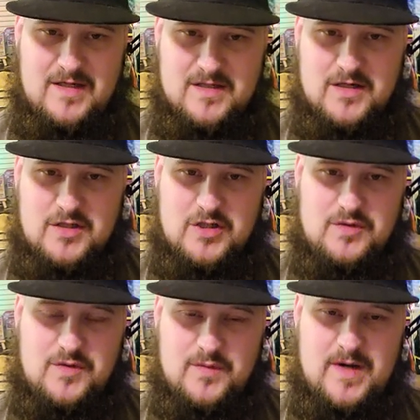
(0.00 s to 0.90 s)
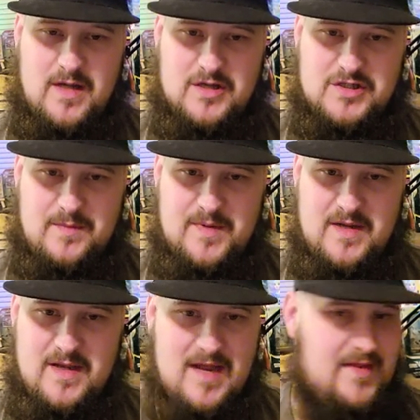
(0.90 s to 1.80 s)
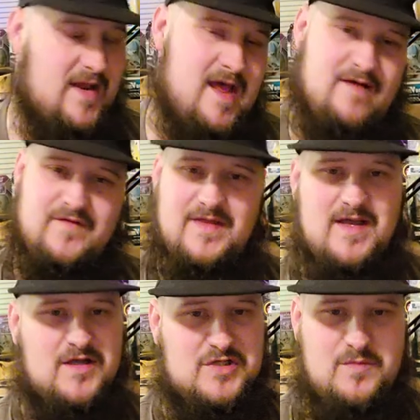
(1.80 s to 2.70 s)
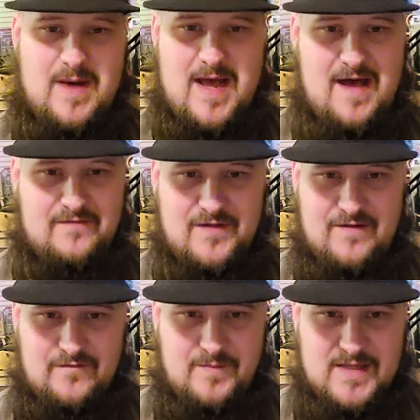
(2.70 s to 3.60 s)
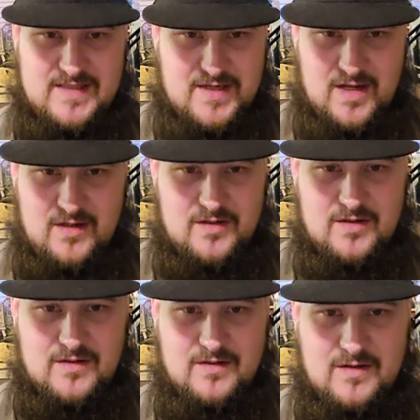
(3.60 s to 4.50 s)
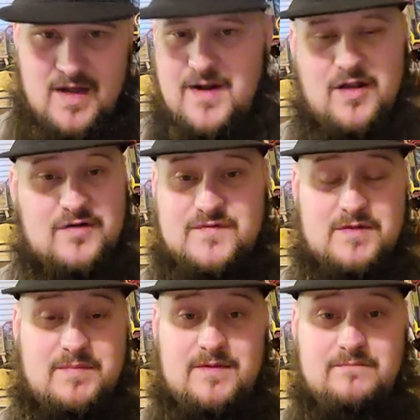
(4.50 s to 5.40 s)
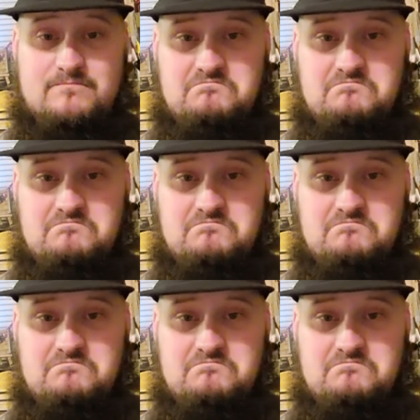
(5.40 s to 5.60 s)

it's going to charge you three dollars shipping, and then everything else you buy after that for me is a dollar, a dollar shipping.